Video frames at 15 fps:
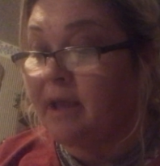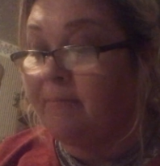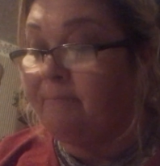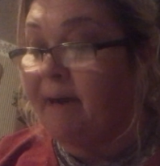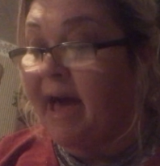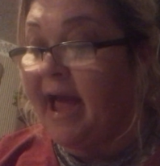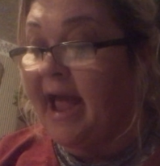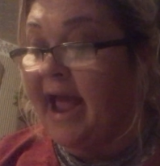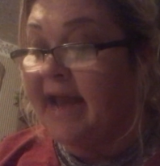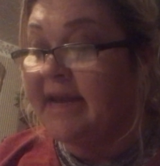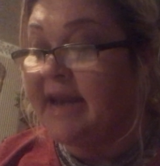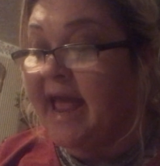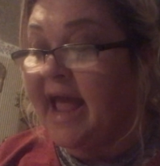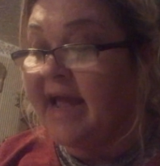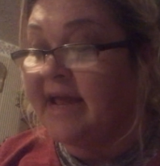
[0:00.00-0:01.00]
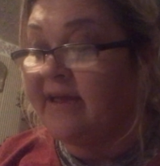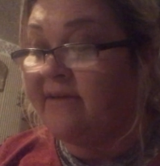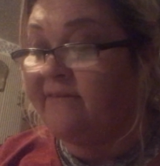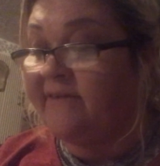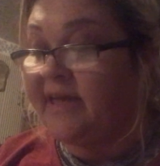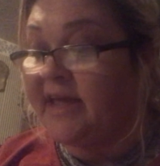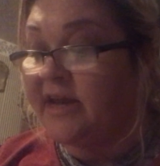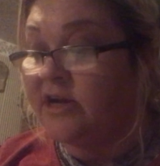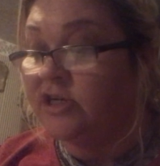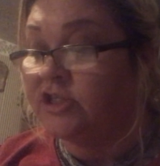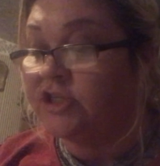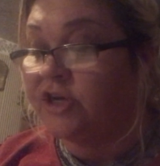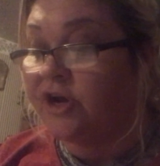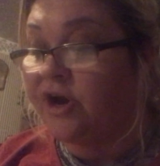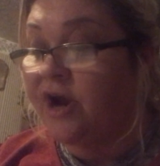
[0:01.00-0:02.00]
by a negative
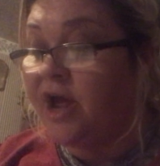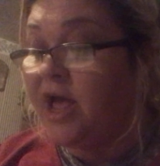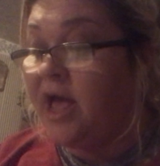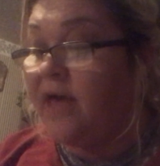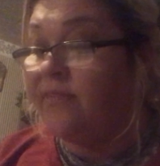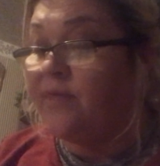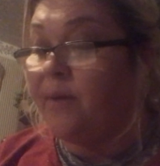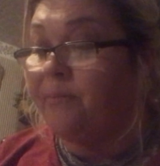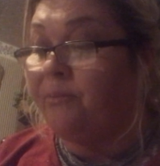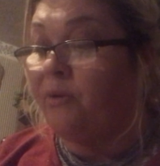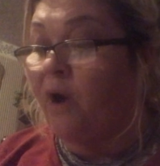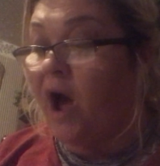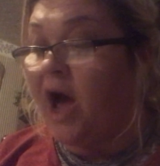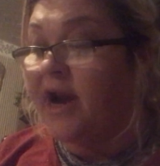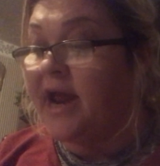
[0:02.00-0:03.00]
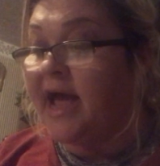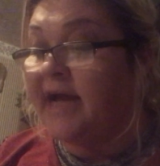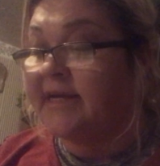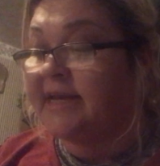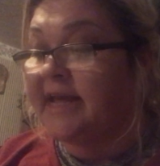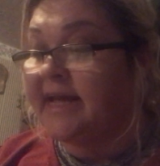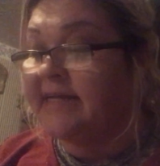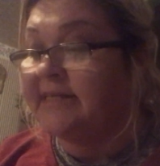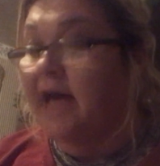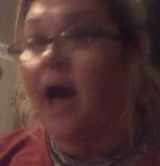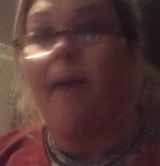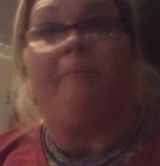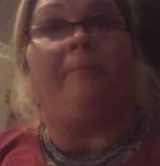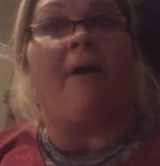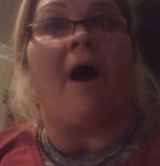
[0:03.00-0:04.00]
integer, the product is
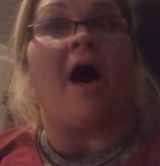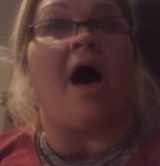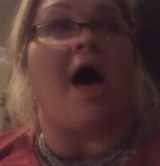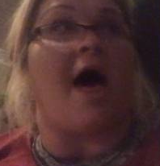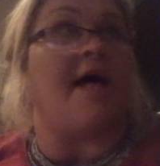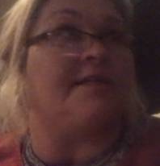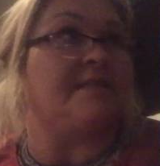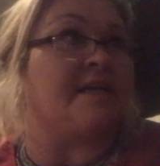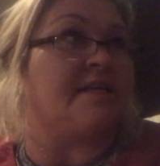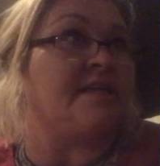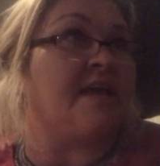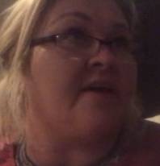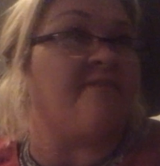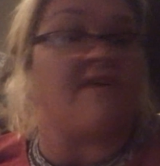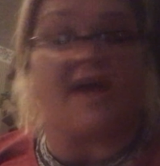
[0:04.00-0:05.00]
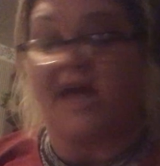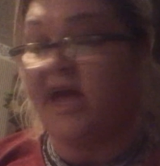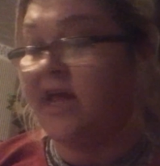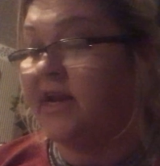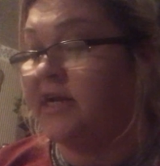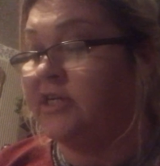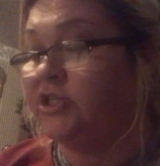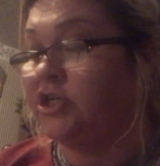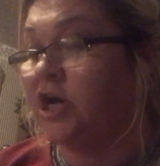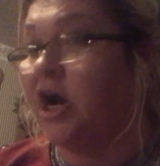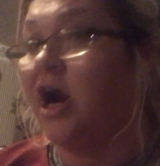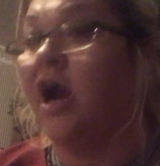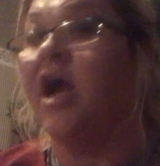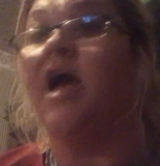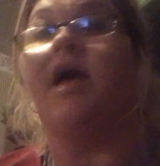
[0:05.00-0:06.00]
a positive
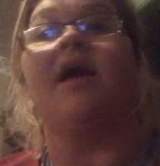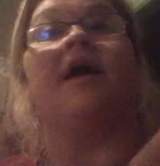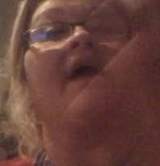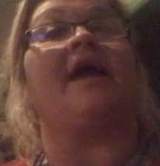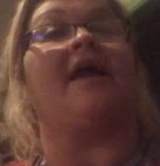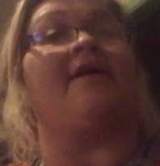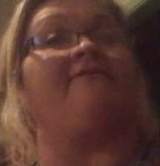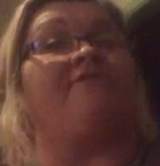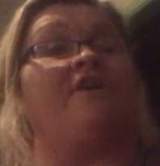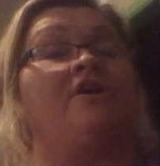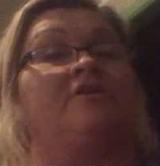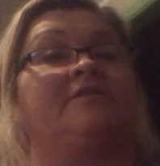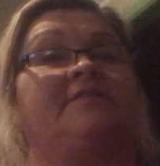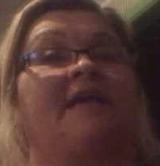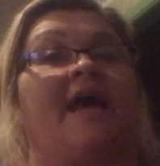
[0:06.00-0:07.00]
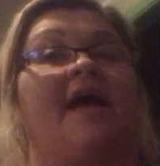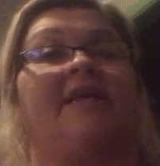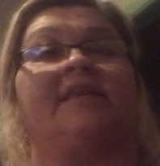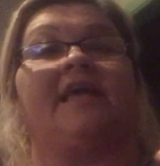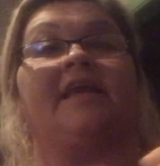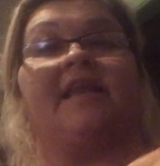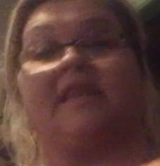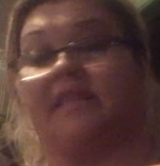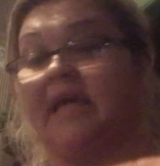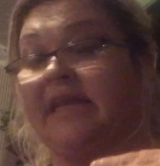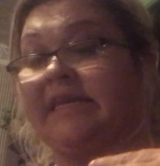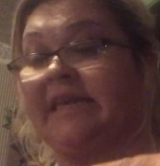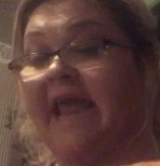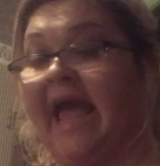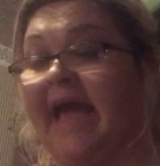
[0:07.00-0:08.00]
integer. If you said that the
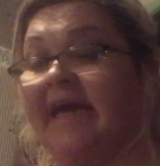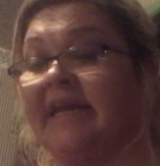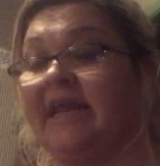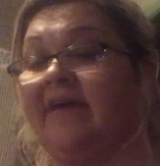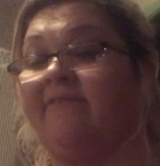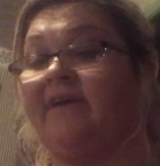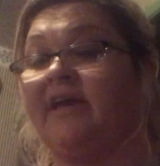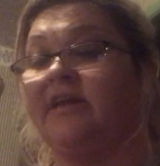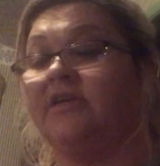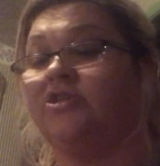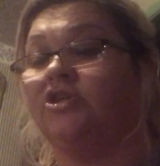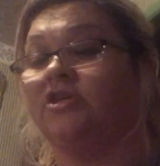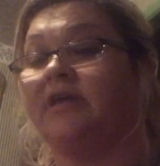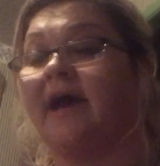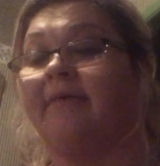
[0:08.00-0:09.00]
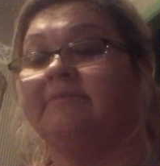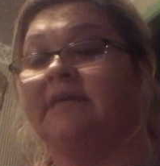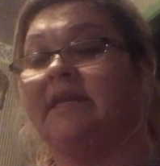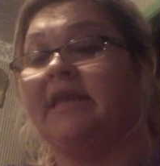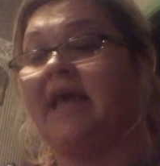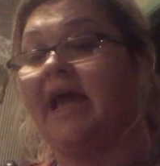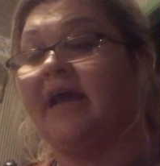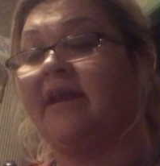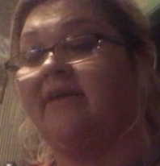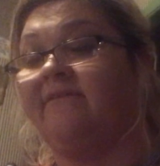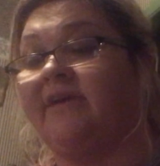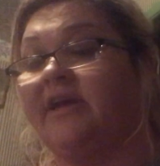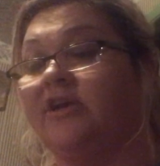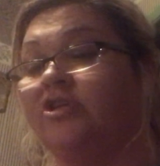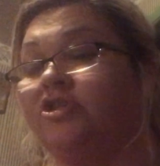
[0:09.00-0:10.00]
negative integer times a negative
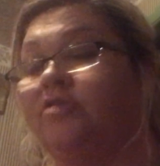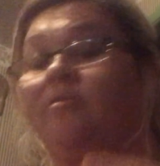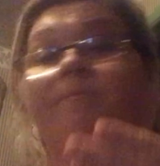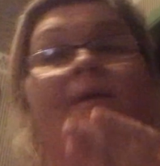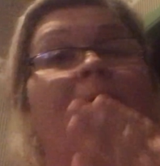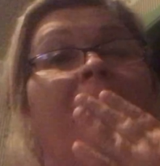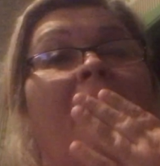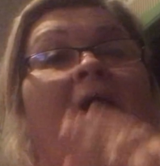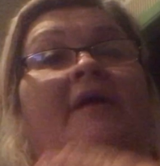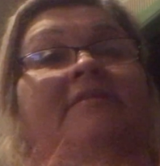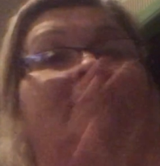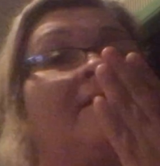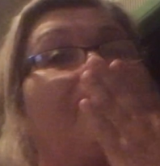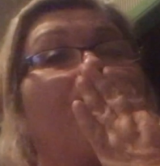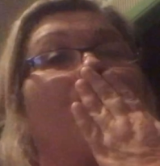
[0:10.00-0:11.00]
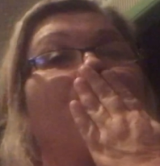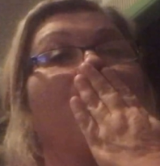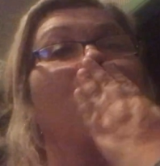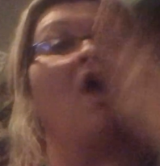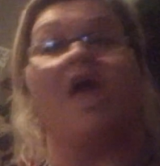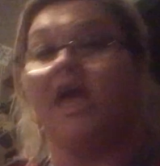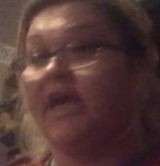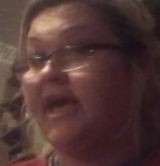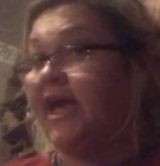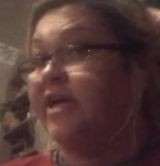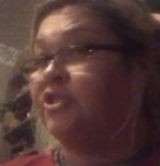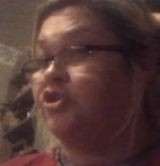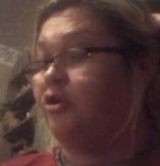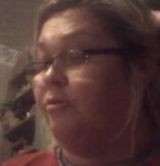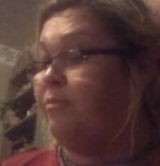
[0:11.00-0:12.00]
integer would be a positive,
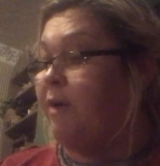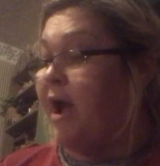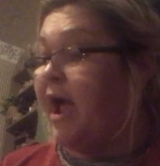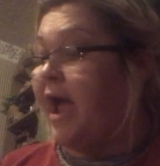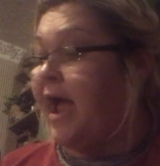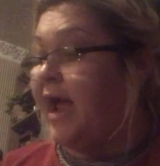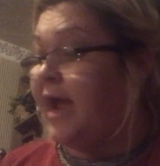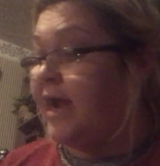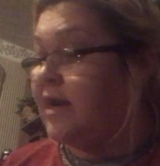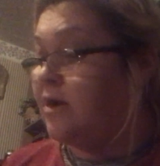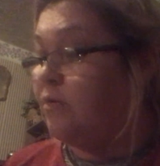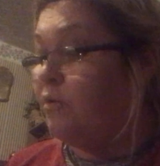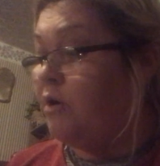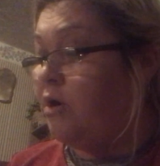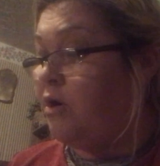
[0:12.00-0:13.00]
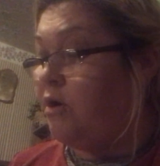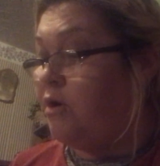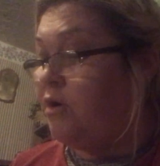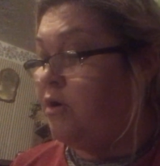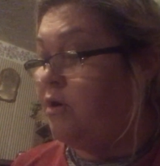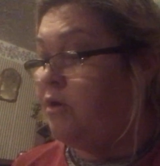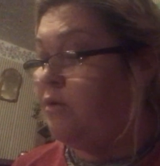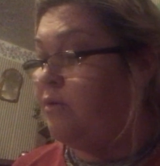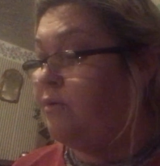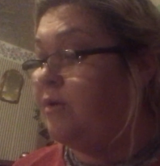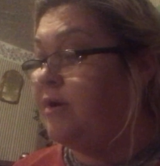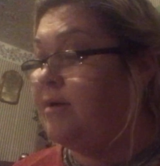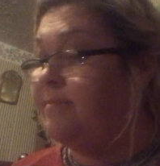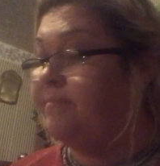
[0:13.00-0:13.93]
kiss your brain. Woo!